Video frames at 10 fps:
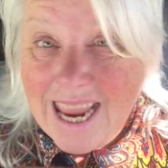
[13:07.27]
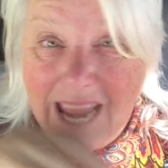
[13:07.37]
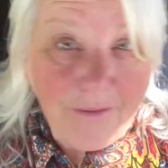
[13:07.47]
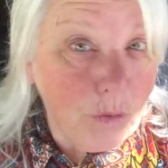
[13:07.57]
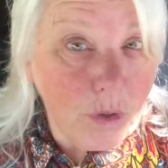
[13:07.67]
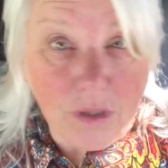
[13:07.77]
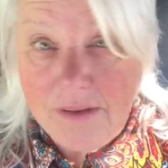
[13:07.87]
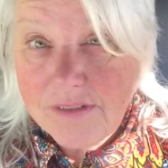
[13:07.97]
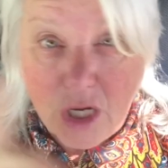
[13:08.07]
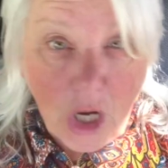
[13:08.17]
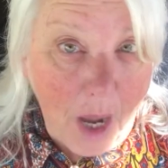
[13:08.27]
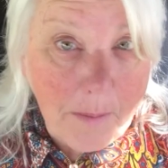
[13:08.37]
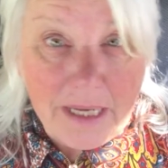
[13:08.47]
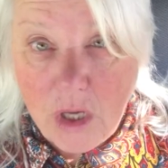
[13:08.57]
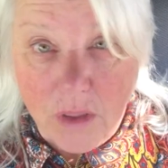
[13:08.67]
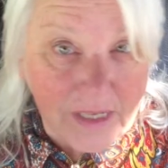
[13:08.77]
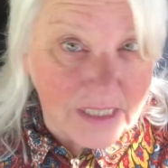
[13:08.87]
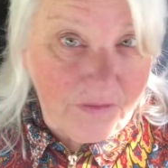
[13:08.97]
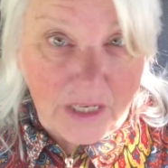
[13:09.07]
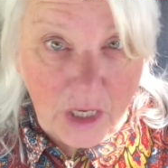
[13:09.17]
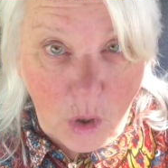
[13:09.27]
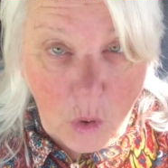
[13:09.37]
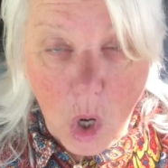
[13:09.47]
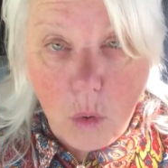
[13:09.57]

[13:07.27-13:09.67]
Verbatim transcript: everyone who leaves a comment on this video